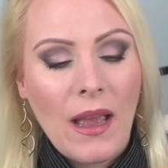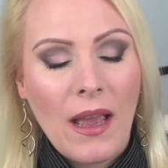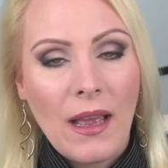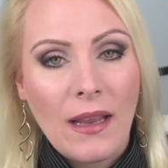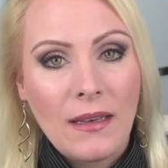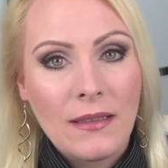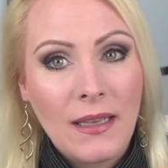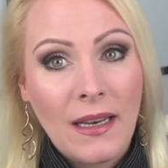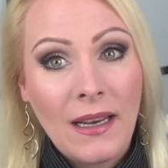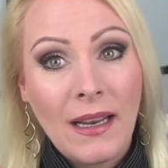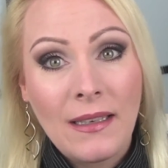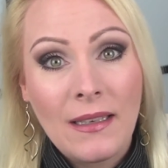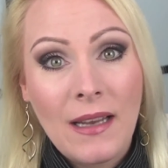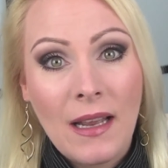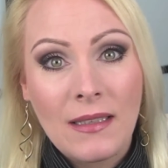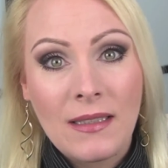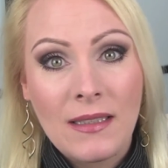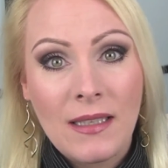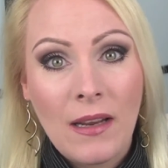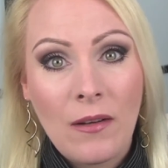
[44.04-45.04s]
and I let
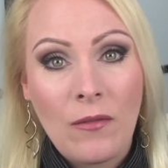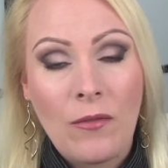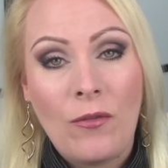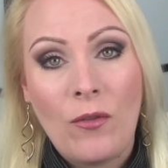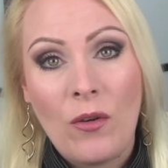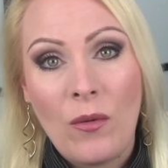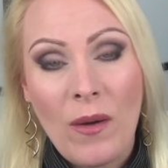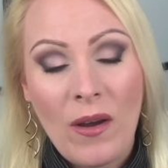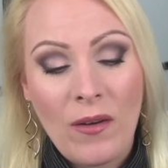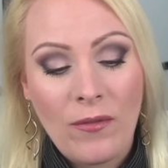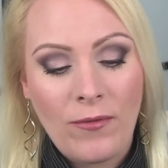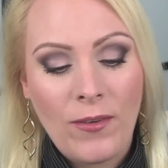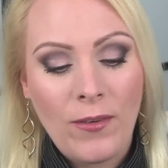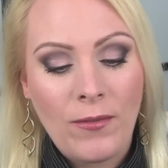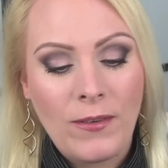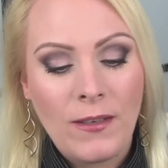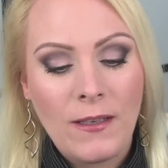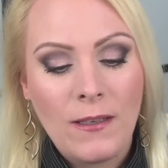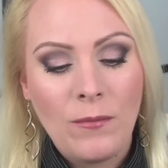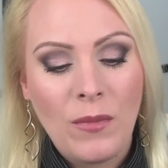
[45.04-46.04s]
that set for about
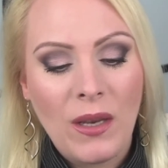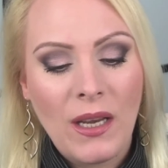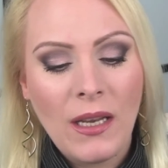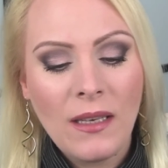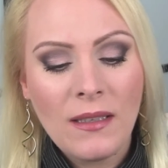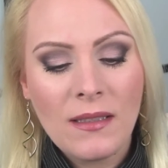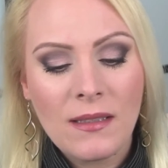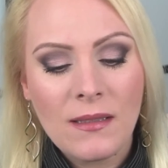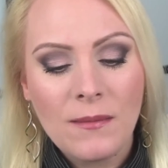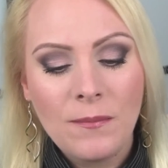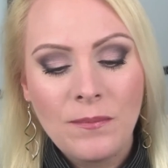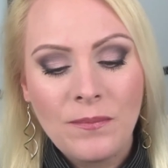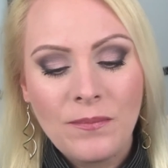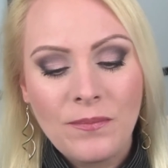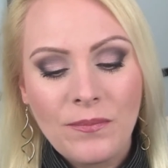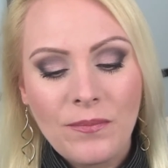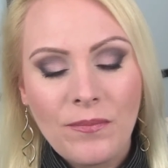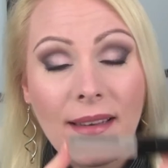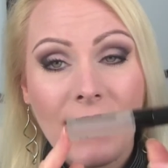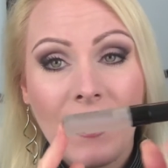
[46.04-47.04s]
15 minutes
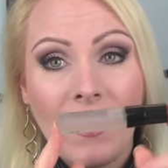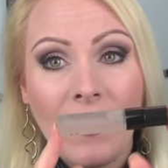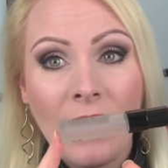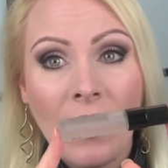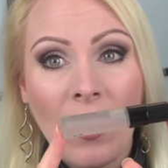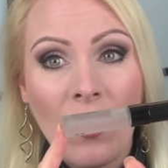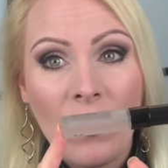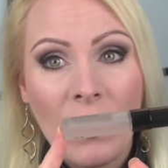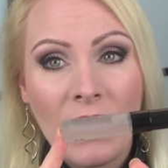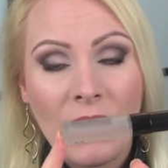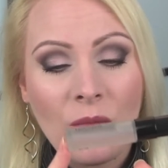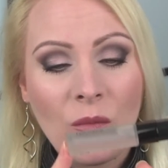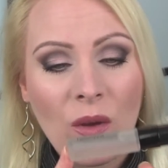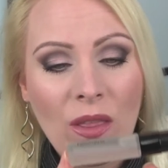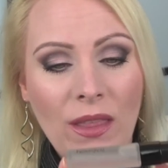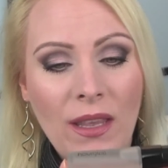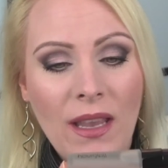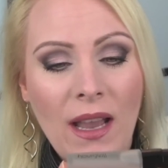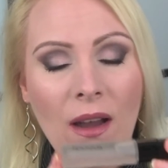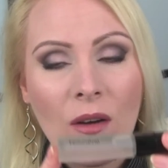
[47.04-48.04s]
I then go in
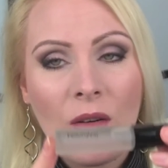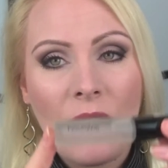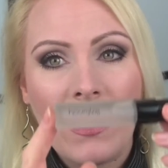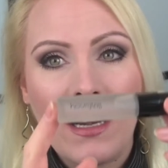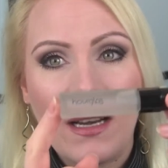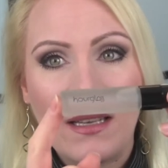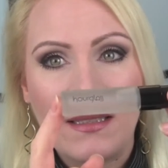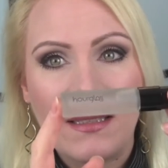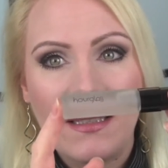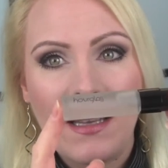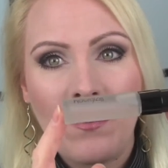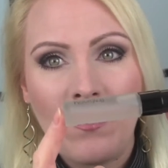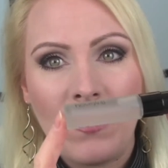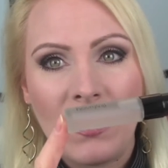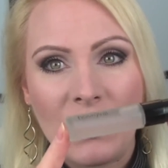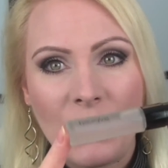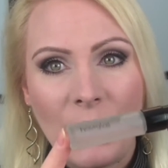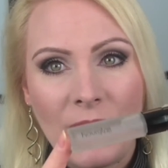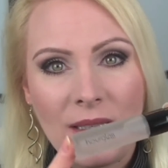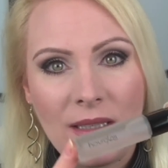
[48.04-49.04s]
with the Hourglass
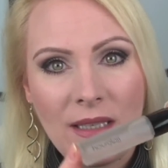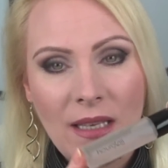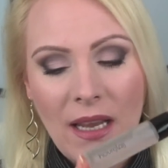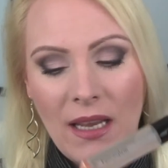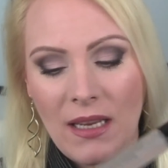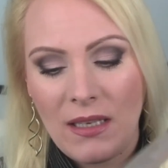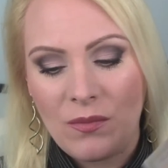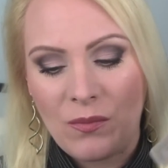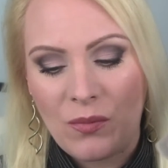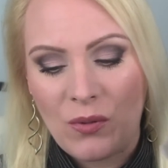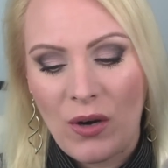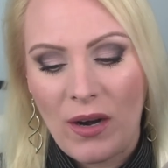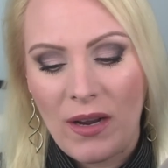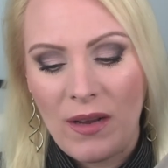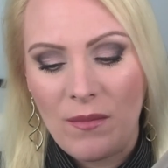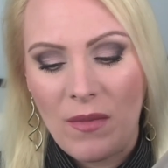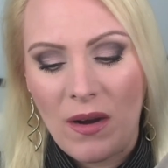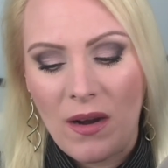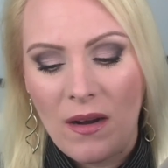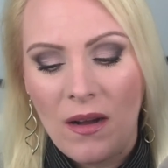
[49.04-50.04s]
number 28
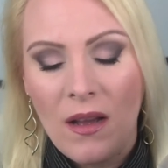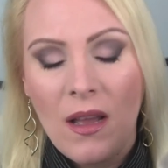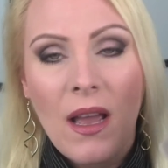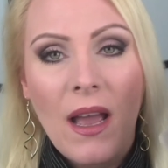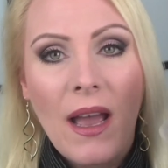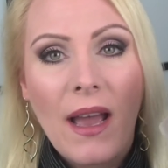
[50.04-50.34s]
primer